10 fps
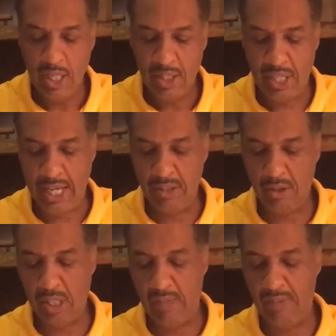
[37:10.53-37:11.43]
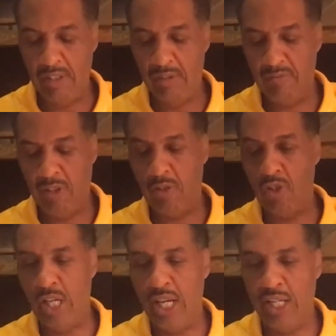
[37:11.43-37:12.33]
Daniel 7, verse
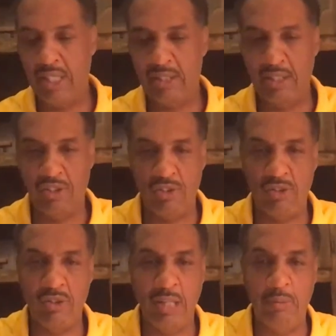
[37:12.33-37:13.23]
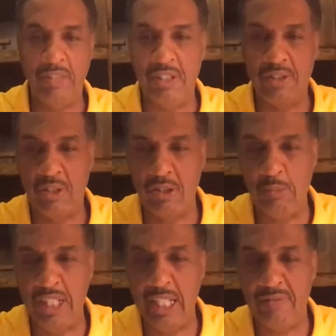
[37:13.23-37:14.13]
9. This is, I believe this is going to
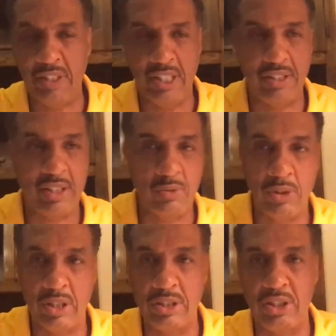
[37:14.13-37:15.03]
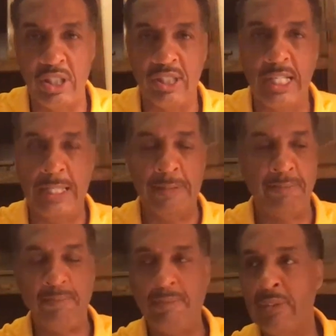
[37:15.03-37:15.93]
be it after this because we're going to shut
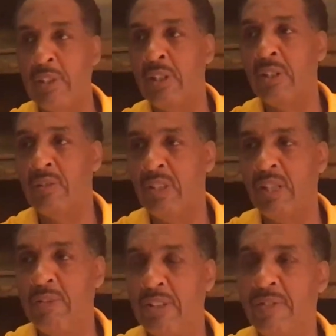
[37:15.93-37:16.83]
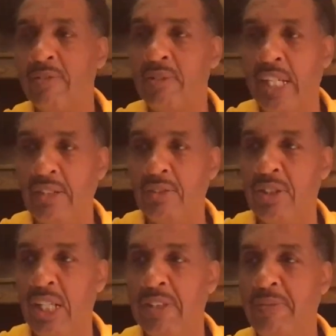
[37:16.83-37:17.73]
down. Um, Daniel
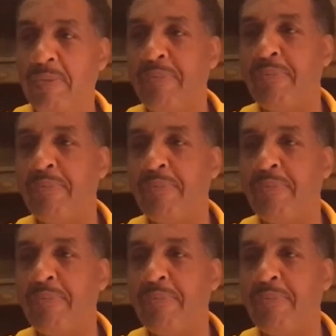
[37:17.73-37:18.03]
7.